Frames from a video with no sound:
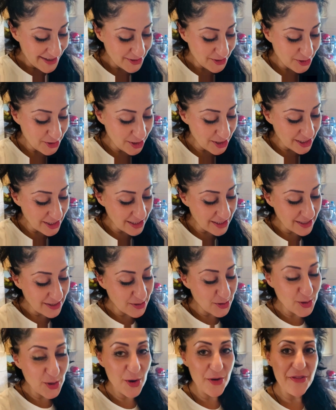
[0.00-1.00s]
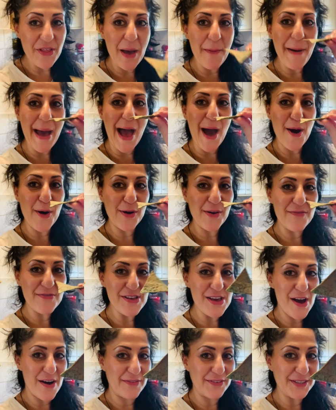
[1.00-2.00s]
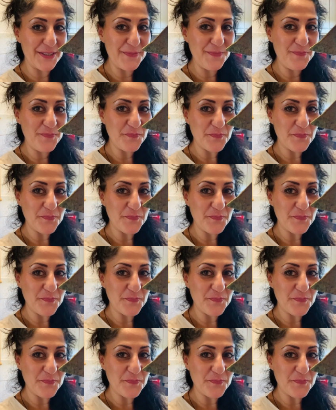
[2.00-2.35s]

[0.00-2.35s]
just took them out of the oven